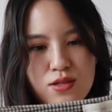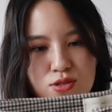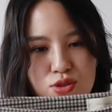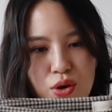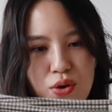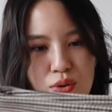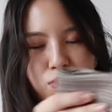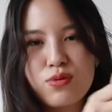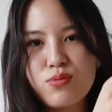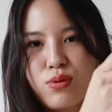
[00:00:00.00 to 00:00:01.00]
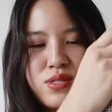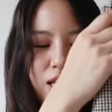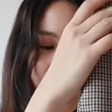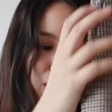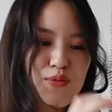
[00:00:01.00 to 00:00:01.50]
So we'll, we'll
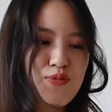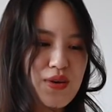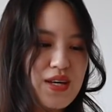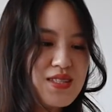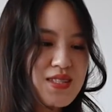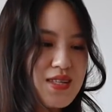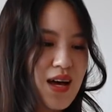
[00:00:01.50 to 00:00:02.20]
see how it fits.